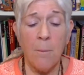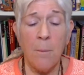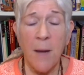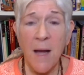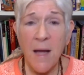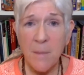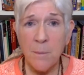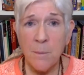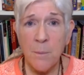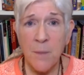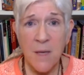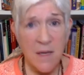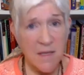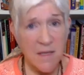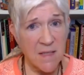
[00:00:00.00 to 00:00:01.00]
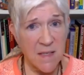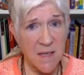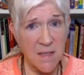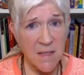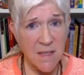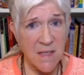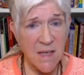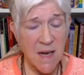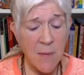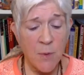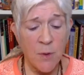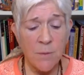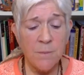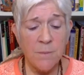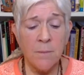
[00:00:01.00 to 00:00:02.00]
but because it's
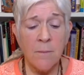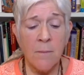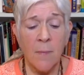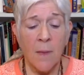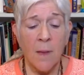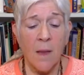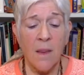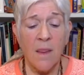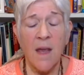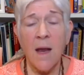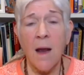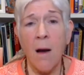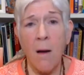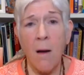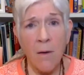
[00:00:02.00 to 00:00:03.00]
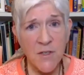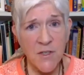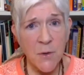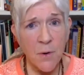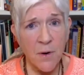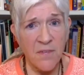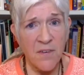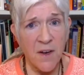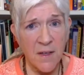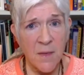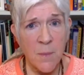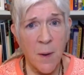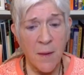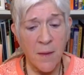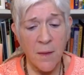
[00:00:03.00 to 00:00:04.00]
unstable, they also are
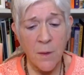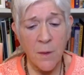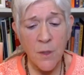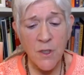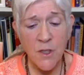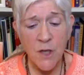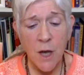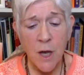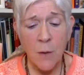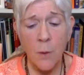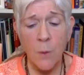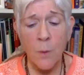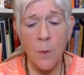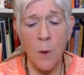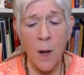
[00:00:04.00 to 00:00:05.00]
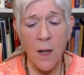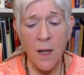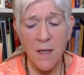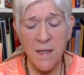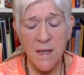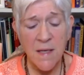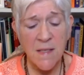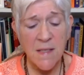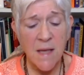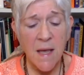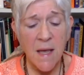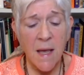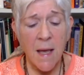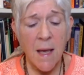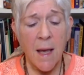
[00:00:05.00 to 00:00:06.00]
affected by the lower chakra qualities.
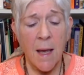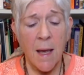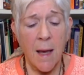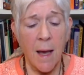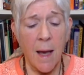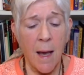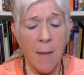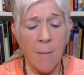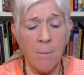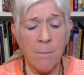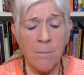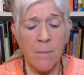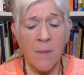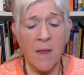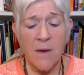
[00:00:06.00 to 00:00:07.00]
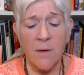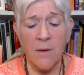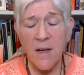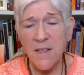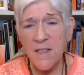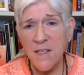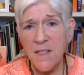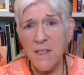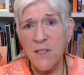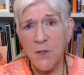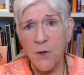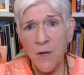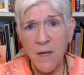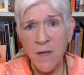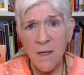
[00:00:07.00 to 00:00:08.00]
They're less
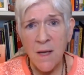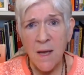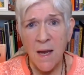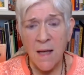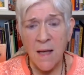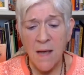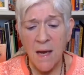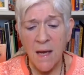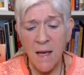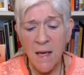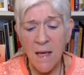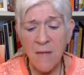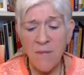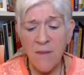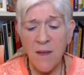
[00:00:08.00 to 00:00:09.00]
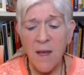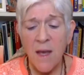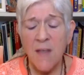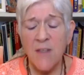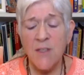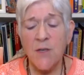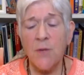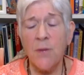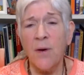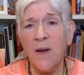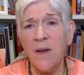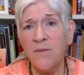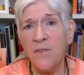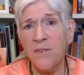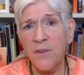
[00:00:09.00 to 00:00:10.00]
discerning and naive, so they're
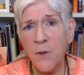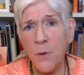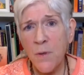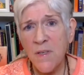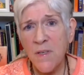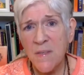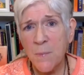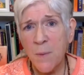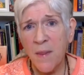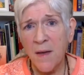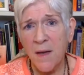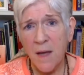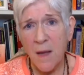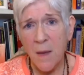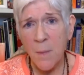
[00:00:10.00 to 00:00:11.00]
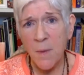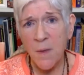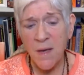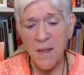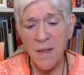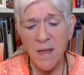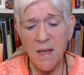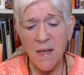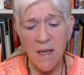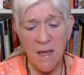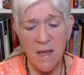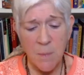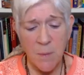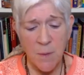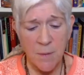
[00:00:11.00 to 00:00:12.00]
influenced by the company they
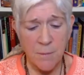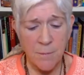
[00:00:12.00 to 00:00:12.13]
keep.